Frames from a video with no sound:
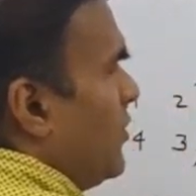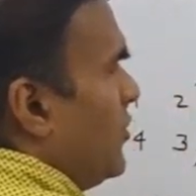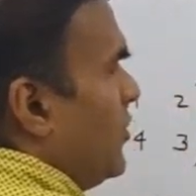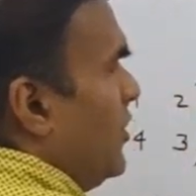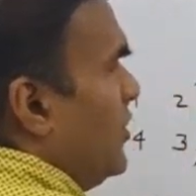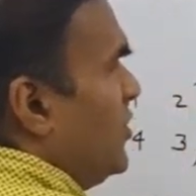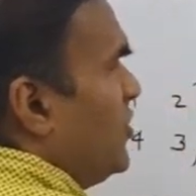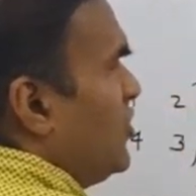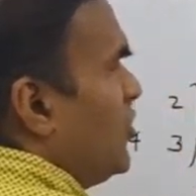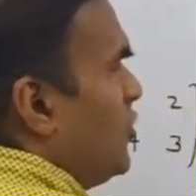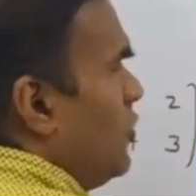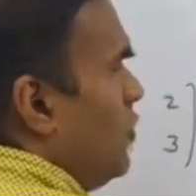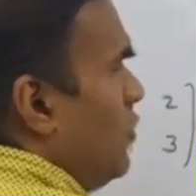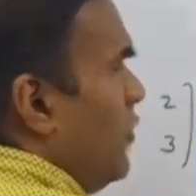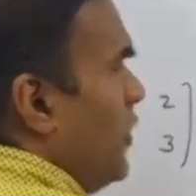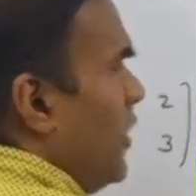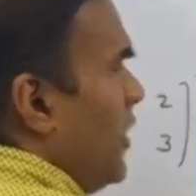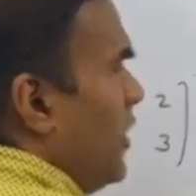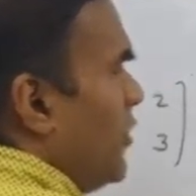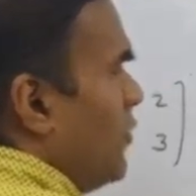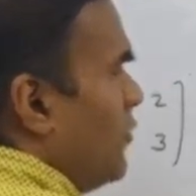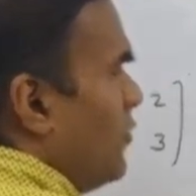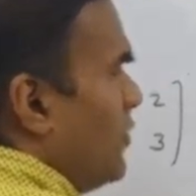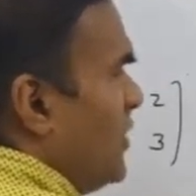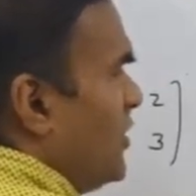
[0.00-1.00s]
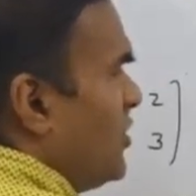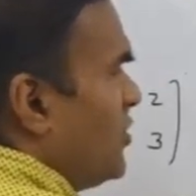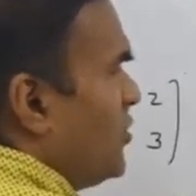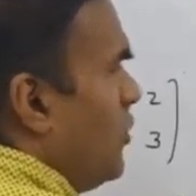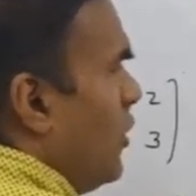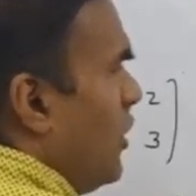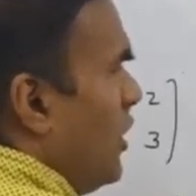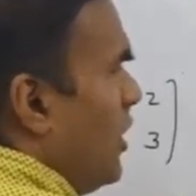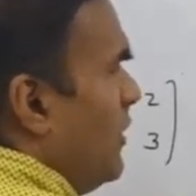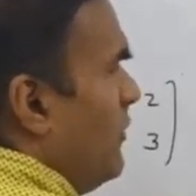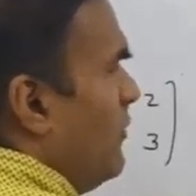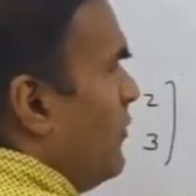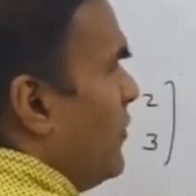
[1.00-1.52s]
This row into this
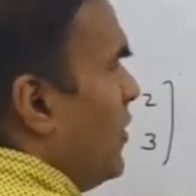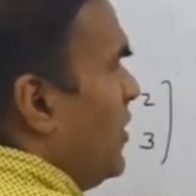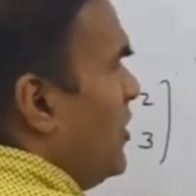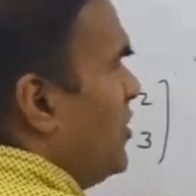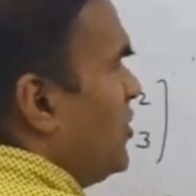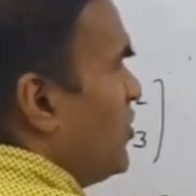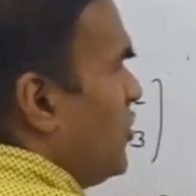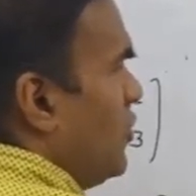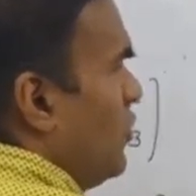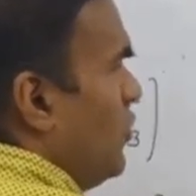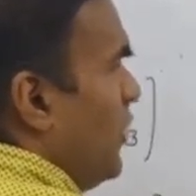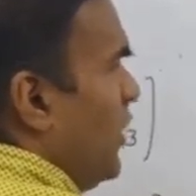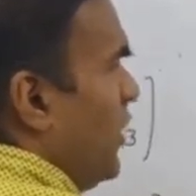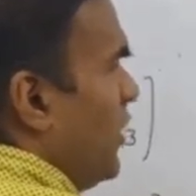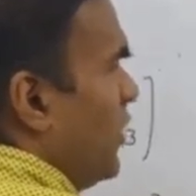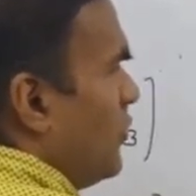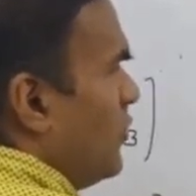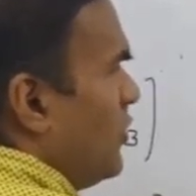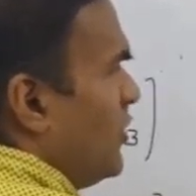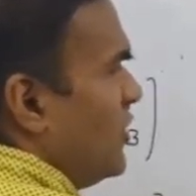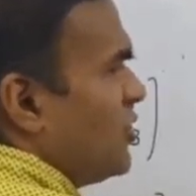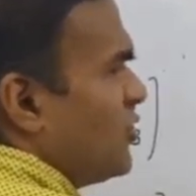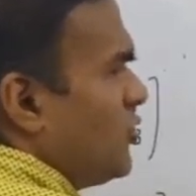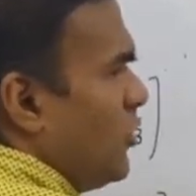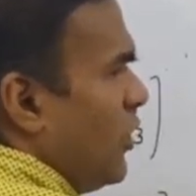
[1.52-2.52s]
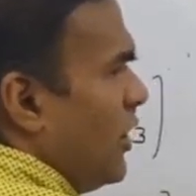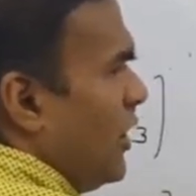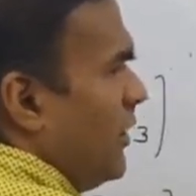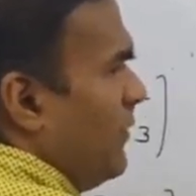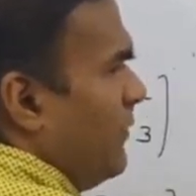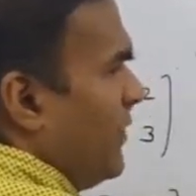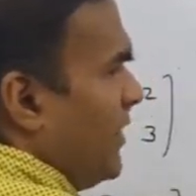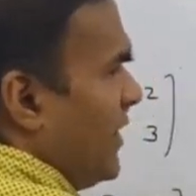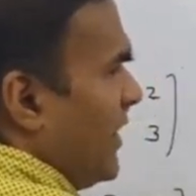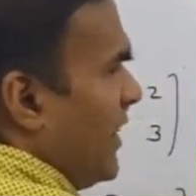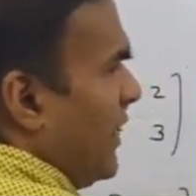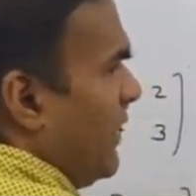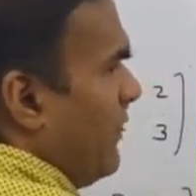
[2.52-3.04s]
column, this row into this
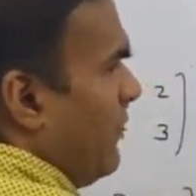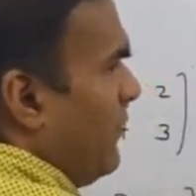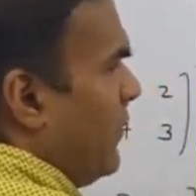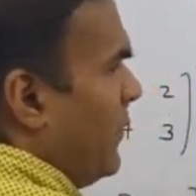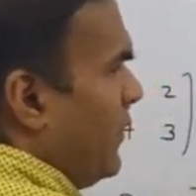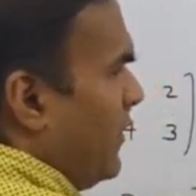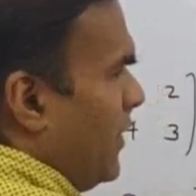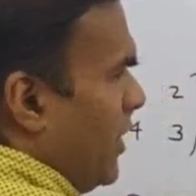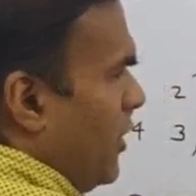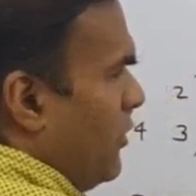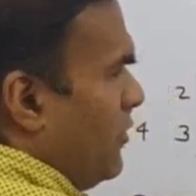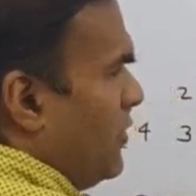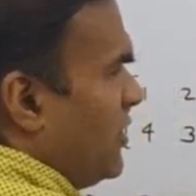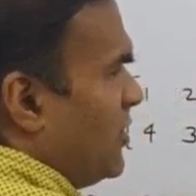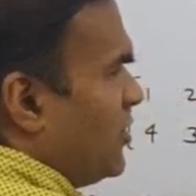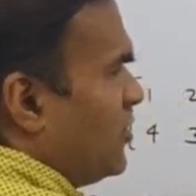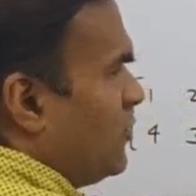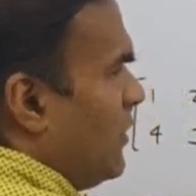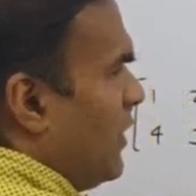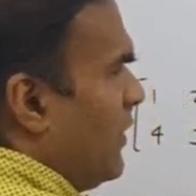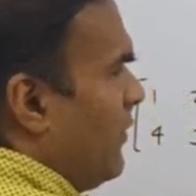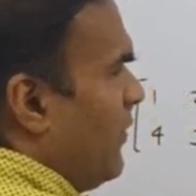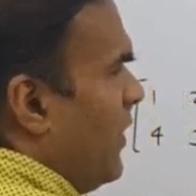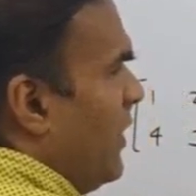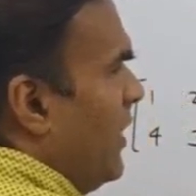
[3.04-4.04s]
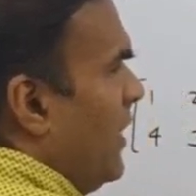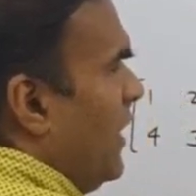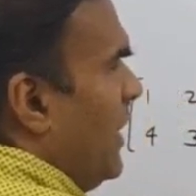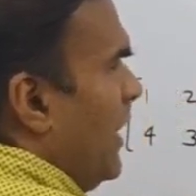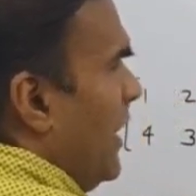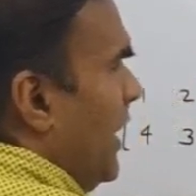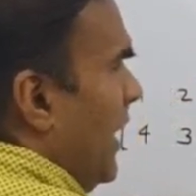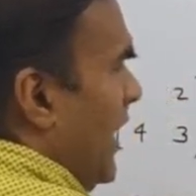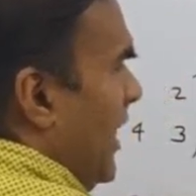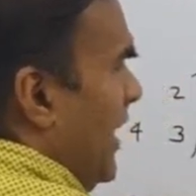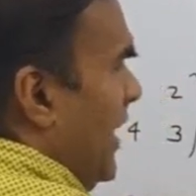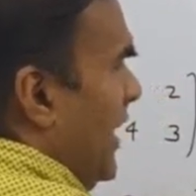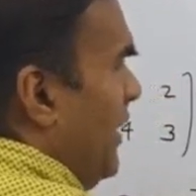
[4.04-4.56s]
column, done. Now this one.
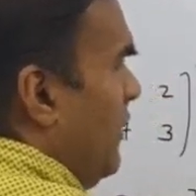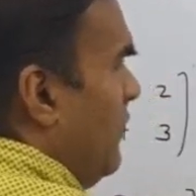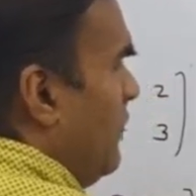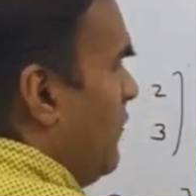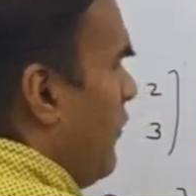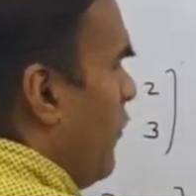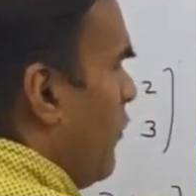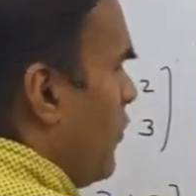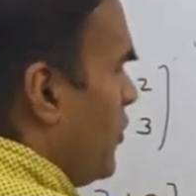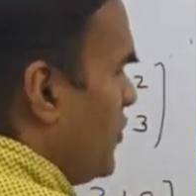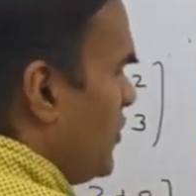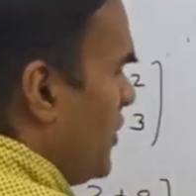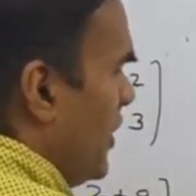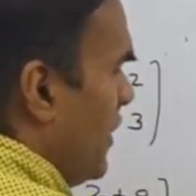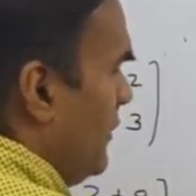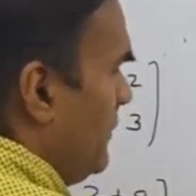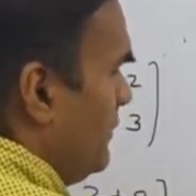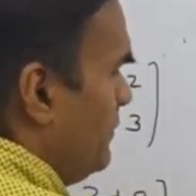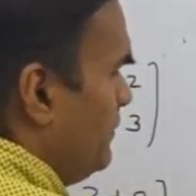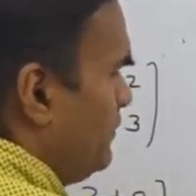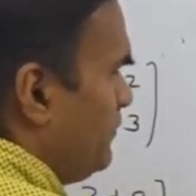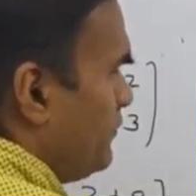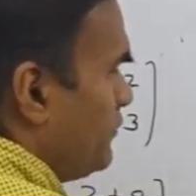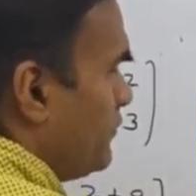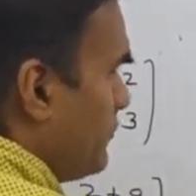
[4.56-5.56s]
18 4s are